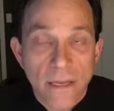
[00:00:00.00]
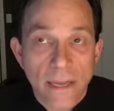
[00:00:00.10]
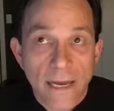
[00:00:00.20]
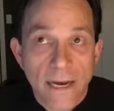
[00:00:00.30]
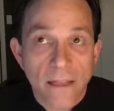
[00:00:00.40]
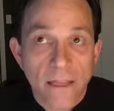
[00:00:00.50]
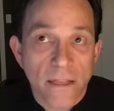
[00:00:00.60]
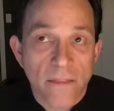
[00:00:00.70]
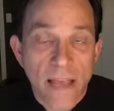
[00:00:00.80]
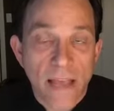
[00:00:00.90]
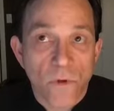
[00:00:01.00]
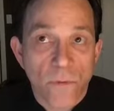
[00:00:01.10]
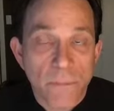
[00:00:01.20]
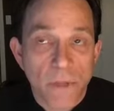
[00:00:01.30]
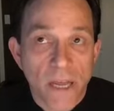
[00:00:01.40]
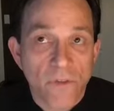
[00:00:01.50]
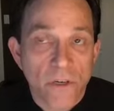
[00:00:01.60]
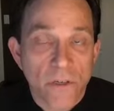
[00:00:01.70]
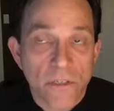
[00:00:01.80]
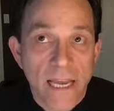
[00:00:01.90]
And I think that that's what people have to
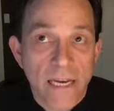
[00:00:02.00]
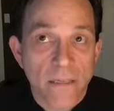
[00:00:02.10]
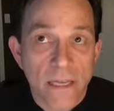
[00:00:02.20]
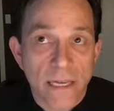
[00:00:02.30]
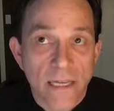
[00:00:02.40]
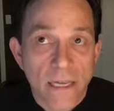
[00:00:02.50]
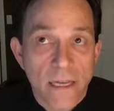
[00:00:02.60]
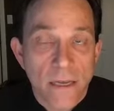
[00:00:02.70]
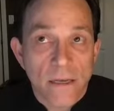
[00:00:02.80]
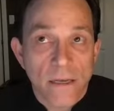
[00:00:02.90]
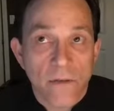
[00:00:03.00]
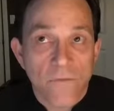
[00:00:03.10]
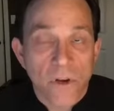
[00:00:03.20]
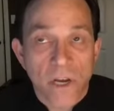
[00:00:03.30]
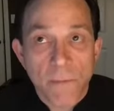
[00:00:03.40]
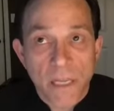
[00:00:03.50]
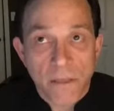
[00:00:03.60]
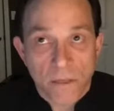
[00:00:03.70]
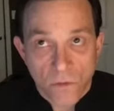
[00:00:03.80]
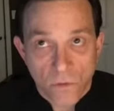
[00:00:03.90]
understand is that, you know, if you're going to make
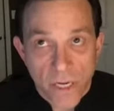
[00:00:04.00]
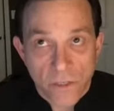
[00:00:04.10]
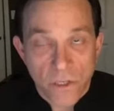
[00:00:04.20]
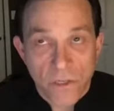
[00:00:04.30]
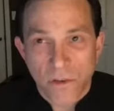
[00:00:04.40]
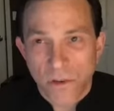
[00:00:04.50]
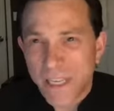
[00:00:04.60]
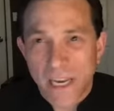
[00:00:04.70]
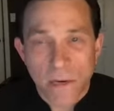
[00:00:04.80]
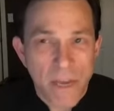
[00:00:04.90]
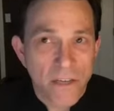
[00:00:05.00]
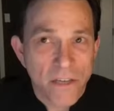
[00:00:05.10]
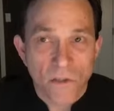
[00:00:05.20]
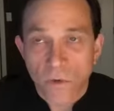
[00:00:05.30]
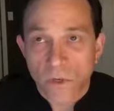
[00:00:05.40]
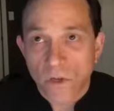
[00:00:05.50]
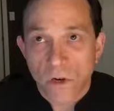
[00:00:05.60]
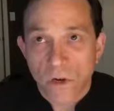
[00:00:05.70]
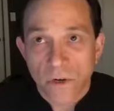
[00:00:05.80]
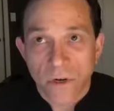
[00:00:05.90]
the switch in terms of getting patients switched
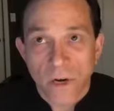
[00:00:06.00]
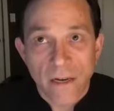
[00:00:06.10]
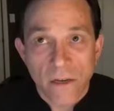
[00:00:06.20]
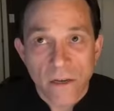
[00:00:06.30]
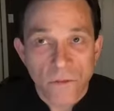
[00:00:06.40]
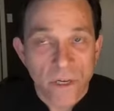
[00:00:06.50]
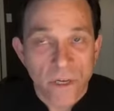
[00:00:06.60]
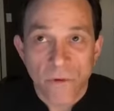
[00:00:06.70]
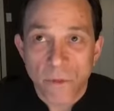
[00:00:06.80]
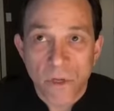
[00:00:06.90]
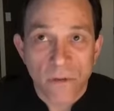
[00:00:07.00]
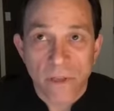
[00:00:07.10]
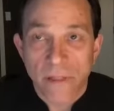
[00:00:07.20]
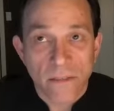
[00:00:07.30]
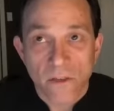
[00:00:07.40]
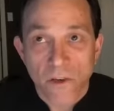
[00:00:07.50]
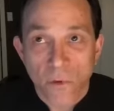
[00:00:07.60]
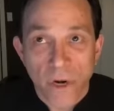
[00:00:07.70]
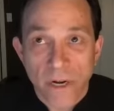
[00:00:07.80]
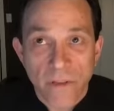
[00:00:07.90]
over, I know, Jim, from you, that that's a
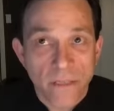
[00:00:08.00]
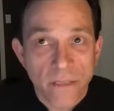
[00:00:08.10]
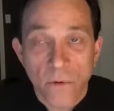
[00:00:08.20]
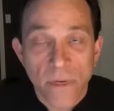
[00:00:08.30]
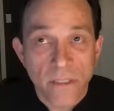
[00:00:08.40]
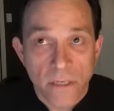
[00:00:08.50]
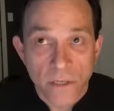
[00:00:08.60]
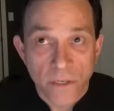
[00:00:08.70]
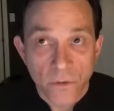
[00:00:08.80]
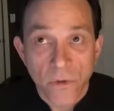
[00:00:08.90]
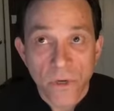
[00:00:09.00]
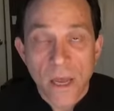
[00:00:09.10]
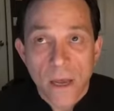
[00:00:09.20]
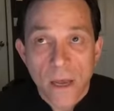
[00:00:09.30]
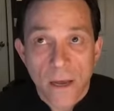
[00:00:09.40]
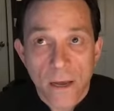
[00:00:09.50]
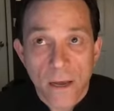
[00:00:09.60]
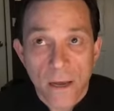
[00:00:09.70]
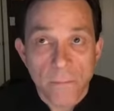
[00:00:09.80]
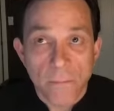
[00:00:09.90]
no-brainer. That's so easy to do.
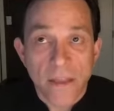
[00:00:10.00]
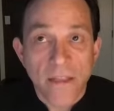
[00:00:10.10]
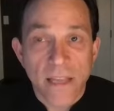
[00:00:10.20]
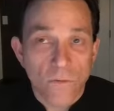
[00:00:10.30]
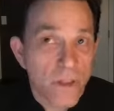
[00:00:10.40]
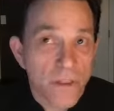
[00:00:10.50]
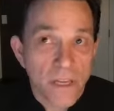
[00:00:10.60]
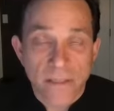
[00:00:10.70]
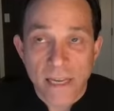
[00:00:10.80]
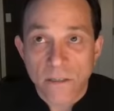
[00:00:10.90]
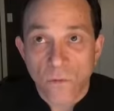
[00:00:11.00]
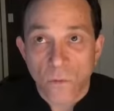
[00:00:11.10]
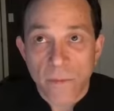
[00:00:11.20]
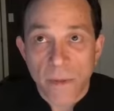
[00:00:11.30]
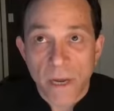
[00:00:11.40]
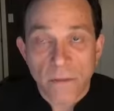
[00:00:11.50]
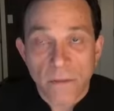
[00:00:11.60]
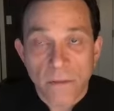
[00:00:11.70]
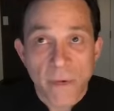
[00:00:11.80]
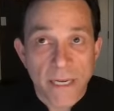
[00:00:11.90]
I think that's one of the things dentists worry about. Is
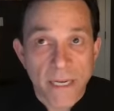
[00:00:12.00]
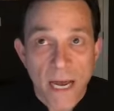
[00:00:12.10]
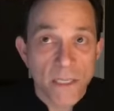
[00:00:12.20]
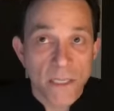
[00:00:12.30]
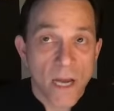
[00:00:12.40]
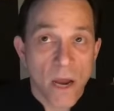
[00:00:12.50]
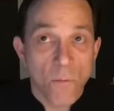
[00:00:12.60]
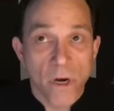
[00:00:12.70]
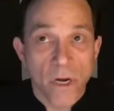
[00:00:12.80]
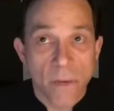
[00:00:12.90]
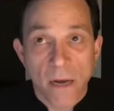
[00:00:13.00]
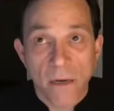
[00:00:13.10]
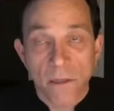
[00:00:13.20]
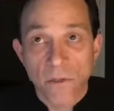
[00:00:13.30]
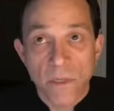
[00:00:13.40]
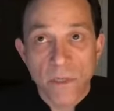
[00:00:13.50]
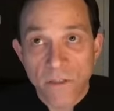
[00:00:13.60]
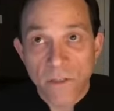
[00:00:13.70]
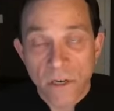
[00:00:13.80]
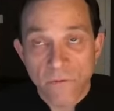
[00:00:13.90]
like, oh my gosh, I'm worried about losing
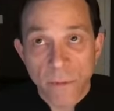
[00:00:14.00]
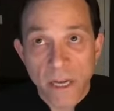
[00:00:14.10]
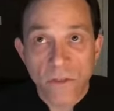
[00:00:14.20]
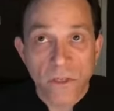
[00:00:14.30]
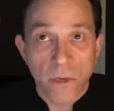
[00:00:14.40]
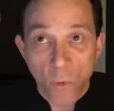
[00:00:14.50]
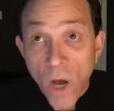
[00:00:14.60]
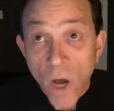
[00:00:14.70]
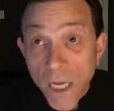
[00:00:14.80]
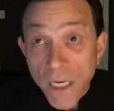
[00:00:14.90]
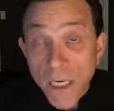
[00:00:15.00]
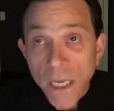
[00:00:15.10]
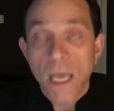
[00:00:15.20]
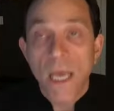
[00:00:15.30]
patient information, number one.